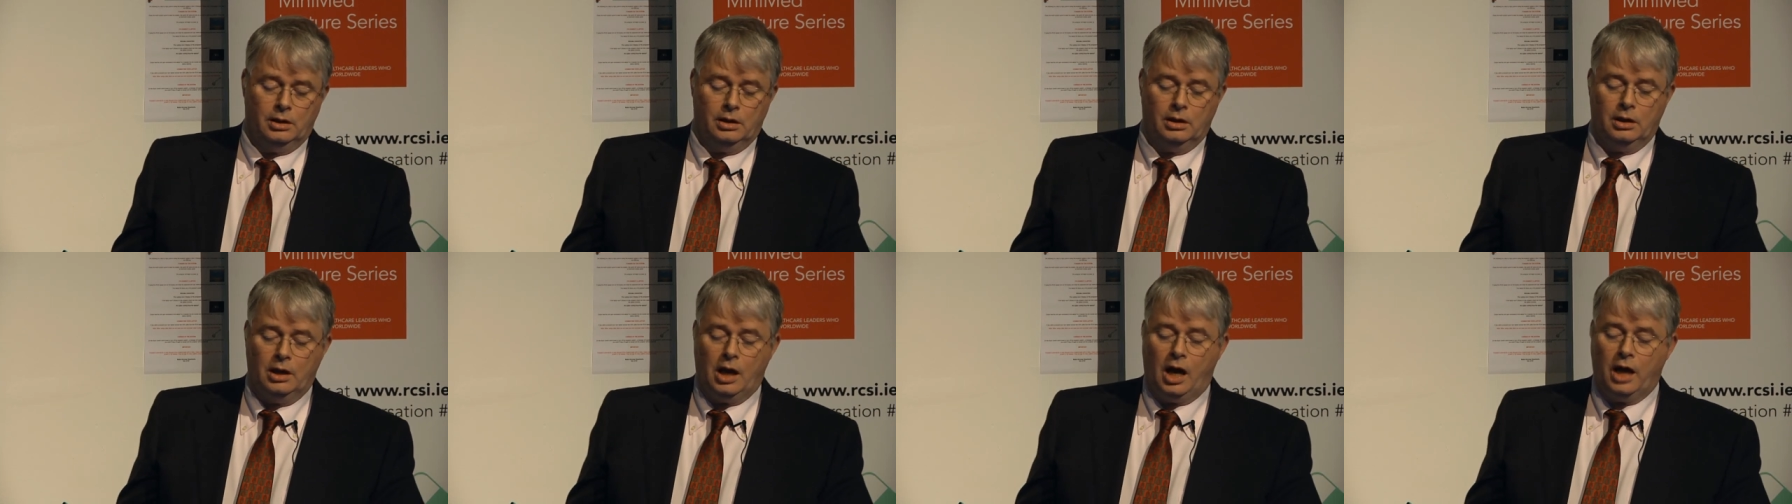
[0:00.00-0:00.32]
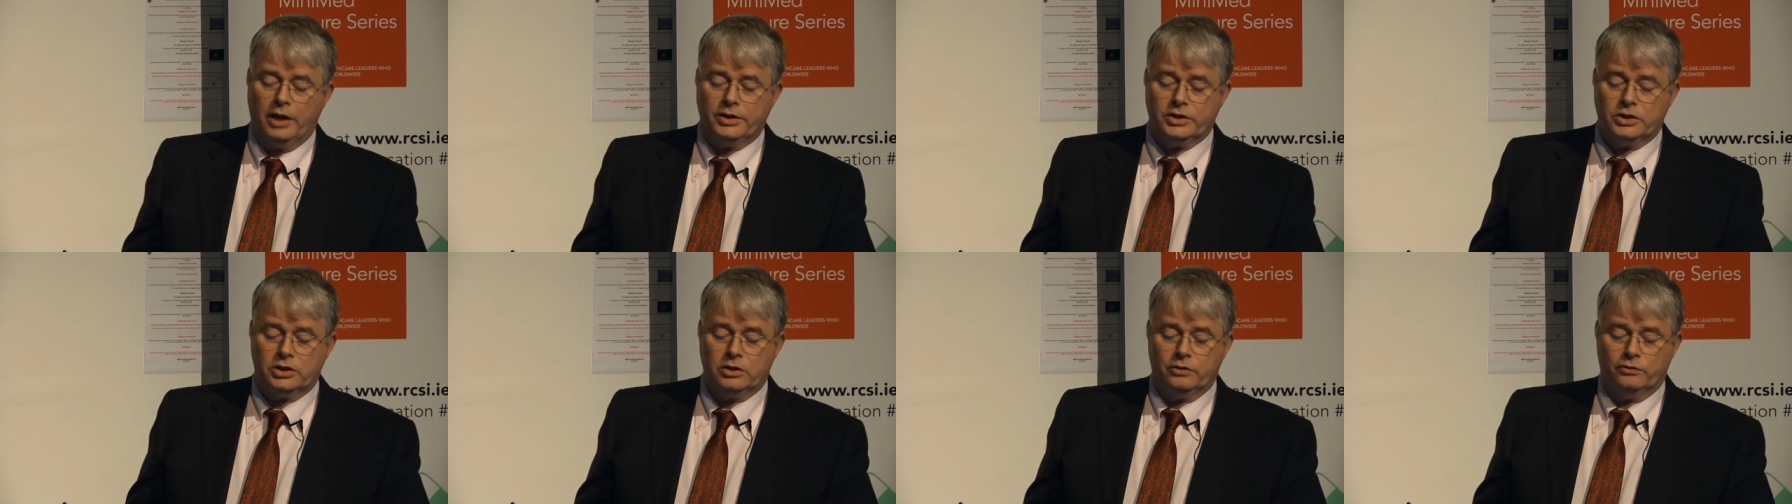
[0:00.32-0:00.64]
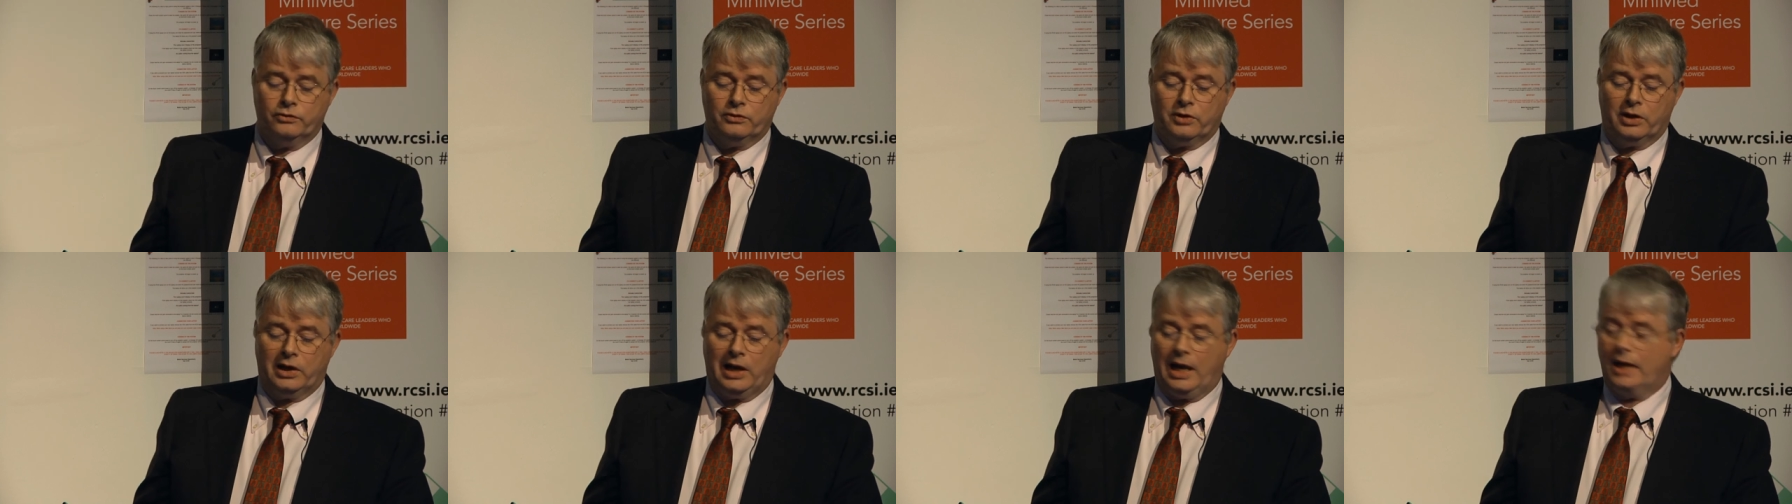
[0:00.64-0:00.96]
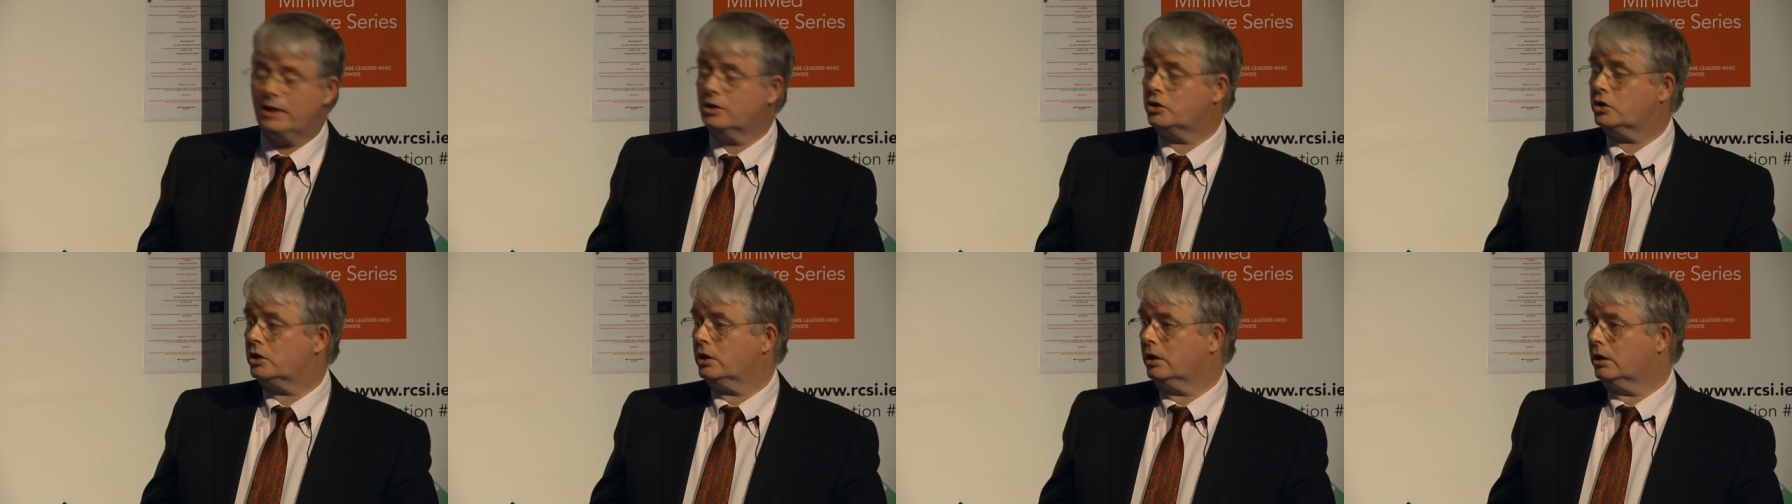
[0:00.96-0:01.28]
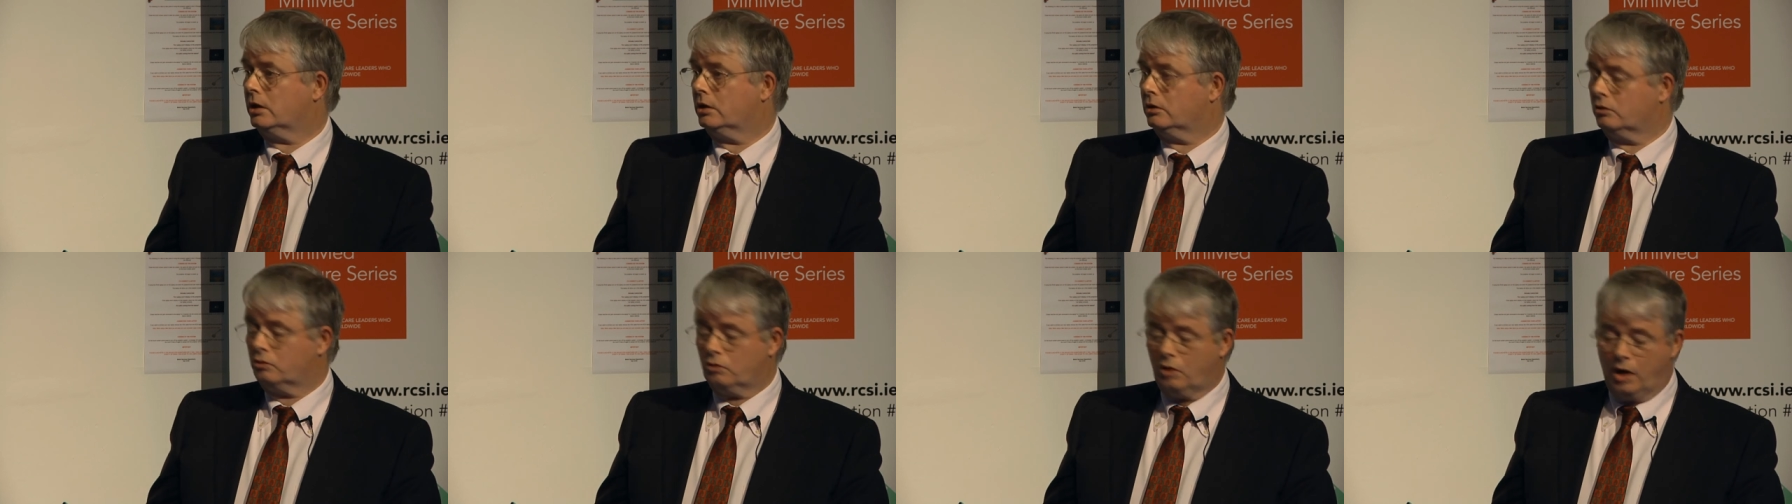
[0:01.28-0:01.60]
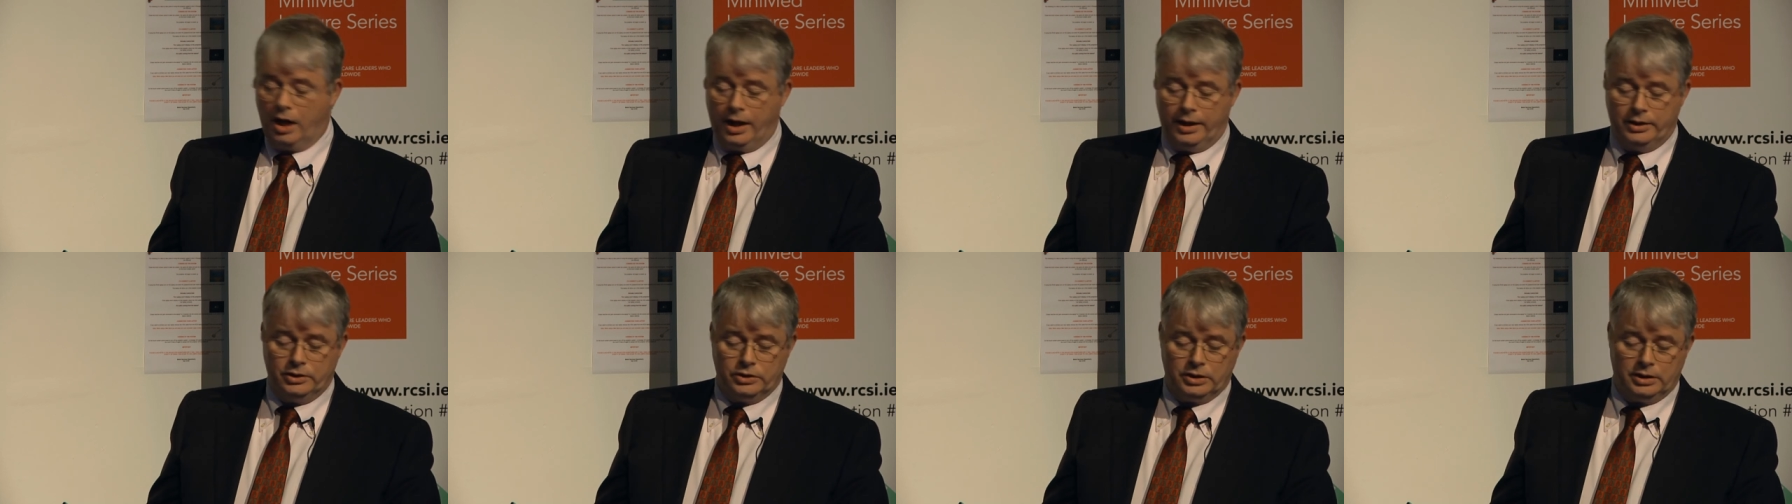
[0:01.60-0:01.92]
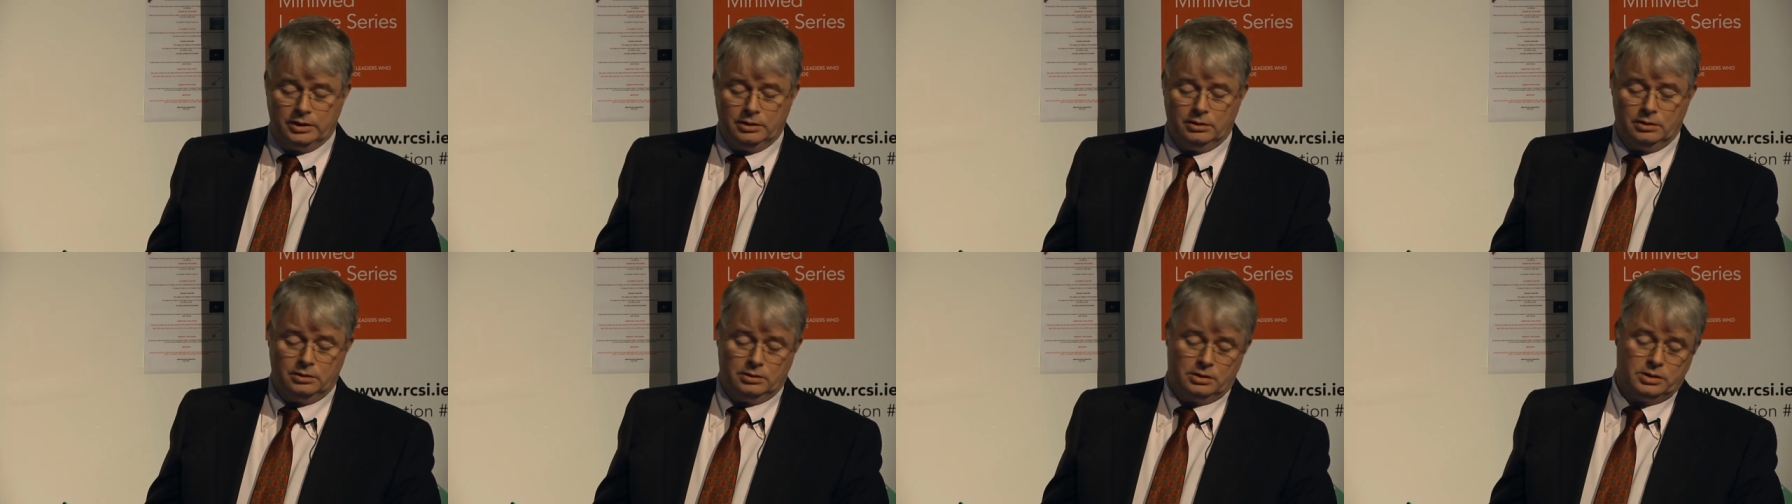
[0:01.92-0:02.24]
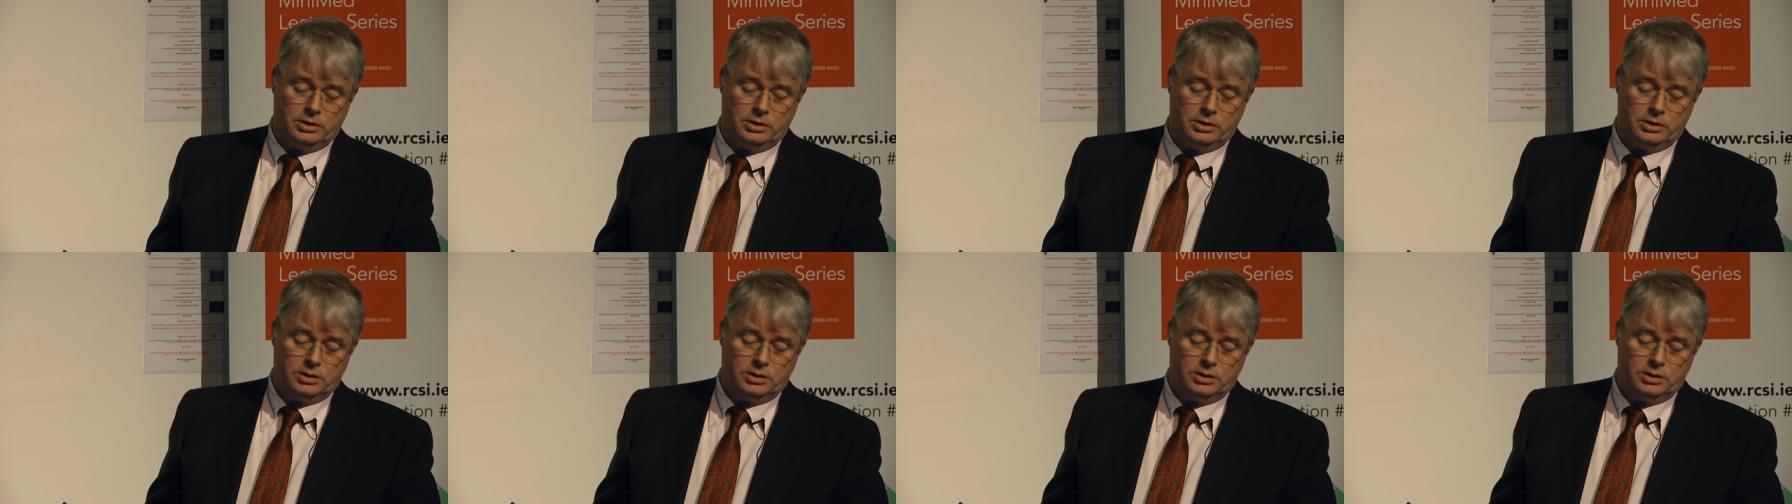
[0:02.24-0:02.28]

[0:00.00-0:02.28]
lots of clenching and grinding